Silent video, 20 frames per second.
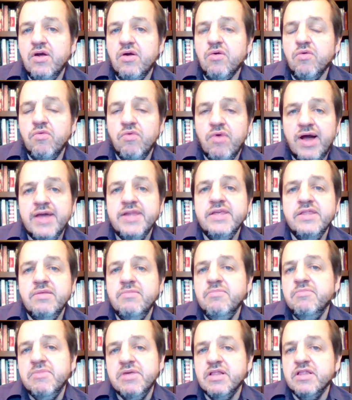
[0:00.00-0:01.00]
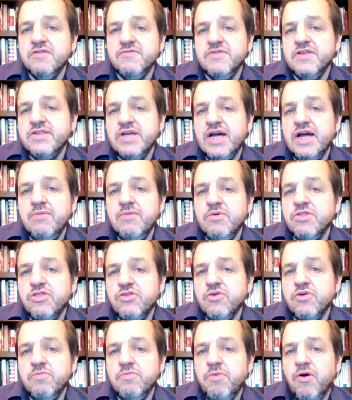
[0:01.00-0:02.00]
right in the middle of the time when
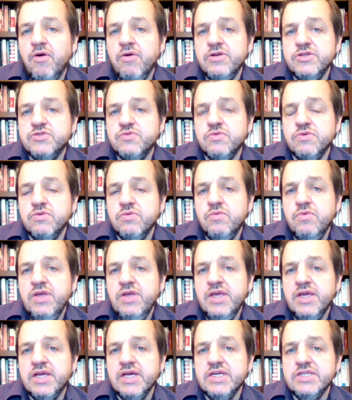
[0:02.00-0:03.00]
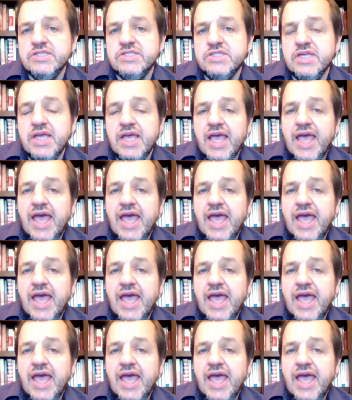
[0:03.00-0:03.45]
third parties were the weakest,